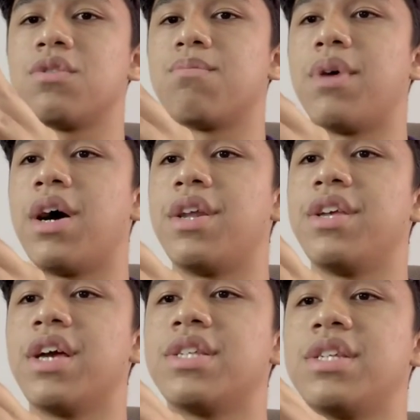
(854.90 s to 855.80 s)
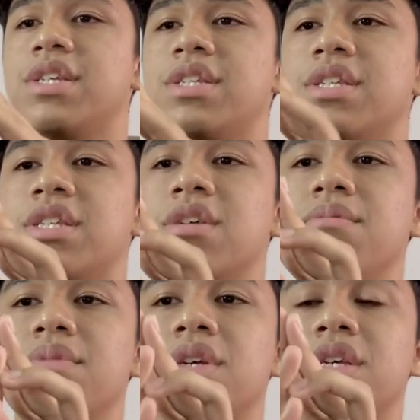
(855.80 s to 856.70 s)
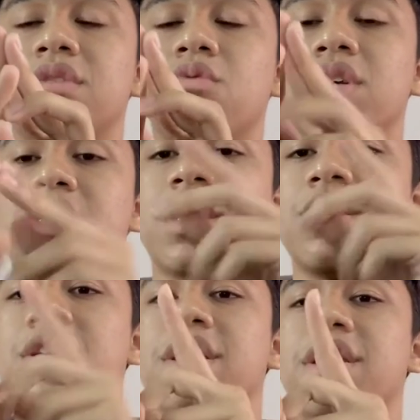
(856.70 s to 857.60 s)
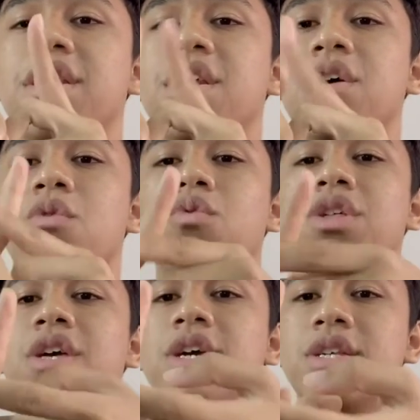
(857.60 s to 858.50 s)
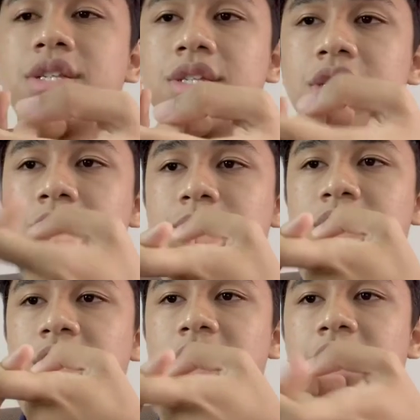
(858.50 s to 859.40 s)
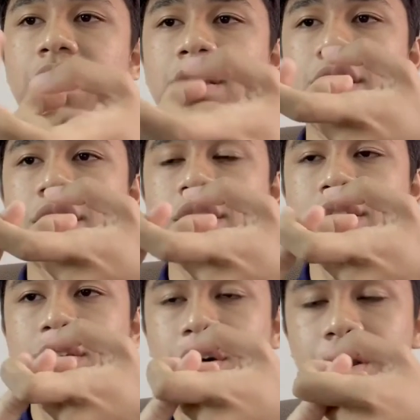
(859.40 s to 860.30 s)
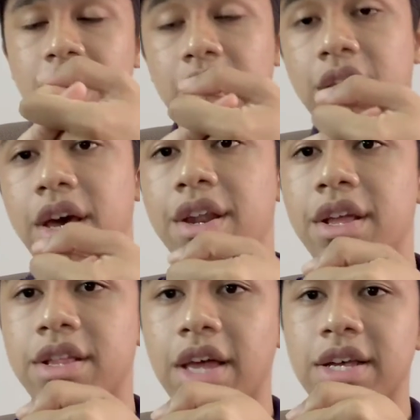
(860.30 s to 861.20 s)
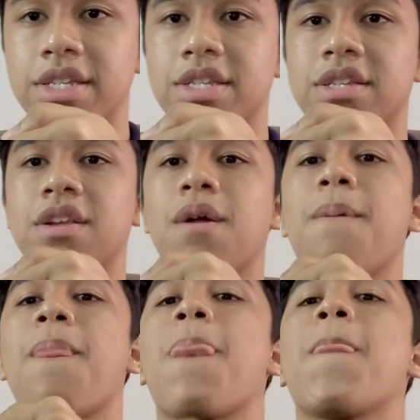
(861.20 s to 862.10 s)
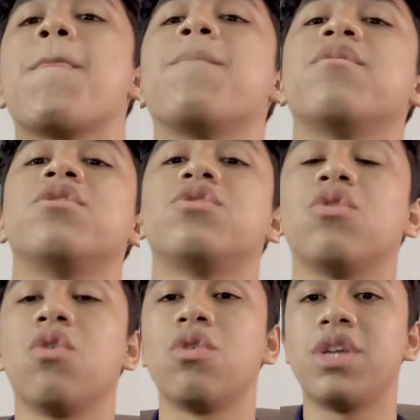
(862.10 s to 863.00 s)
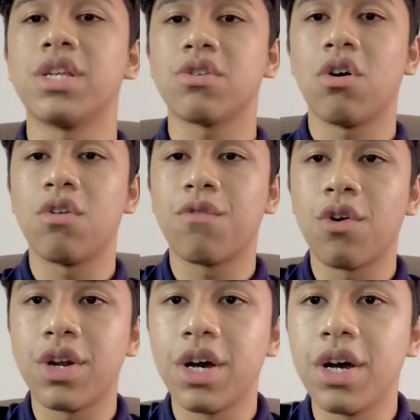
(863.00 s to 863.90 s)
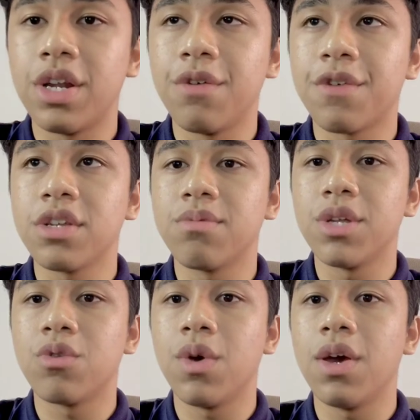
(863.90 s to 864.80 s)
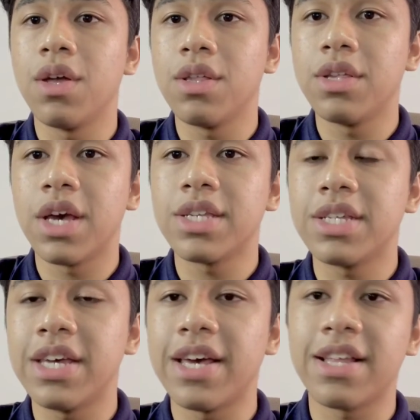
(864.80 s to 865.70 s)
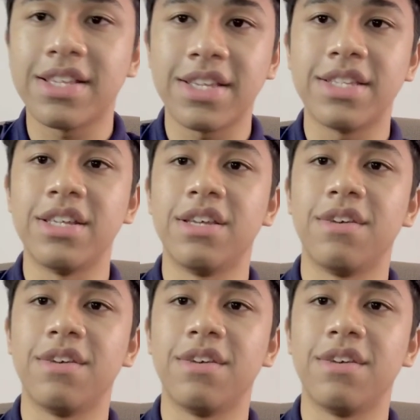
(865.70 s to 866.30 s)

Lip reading: But the ST system is one standard rate, which is 6% and it is not an added tax. So that's all for the difference between GST and SST.